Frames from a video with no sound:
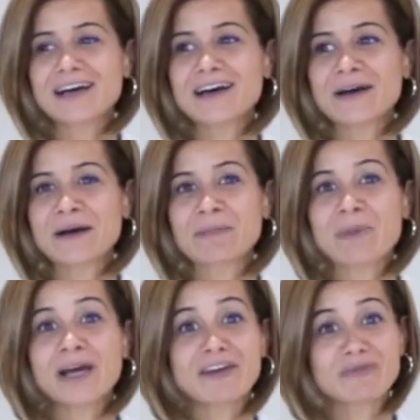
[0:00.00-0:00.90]

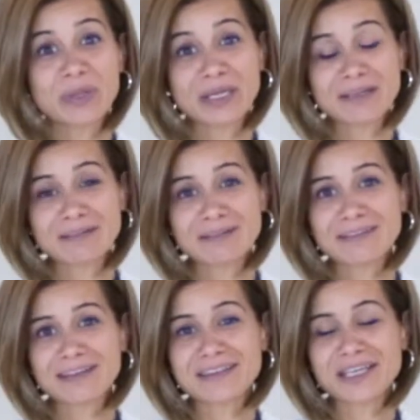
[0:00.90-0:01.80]
I have
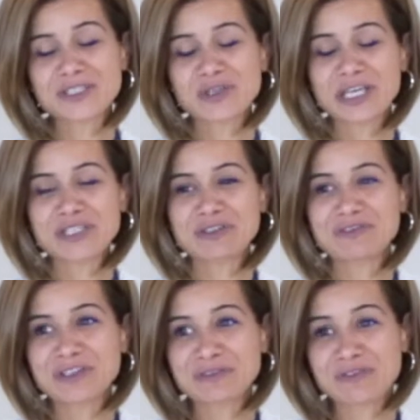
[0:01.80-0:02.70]
been in the education
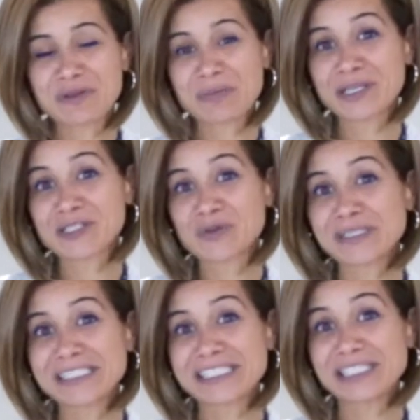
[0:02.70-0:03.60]
field for the past
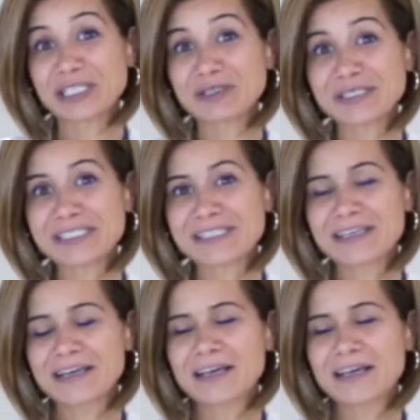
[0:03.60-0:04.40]
20 years.